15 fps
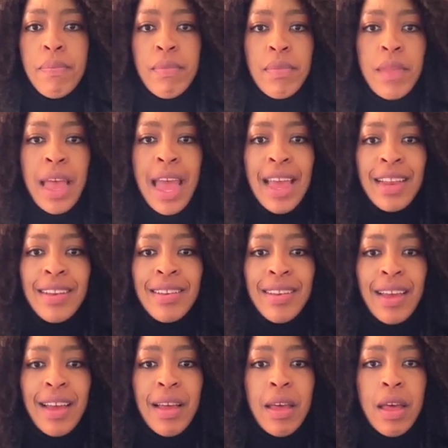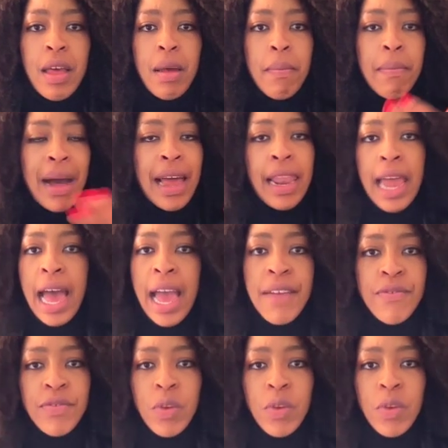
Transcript: and my life,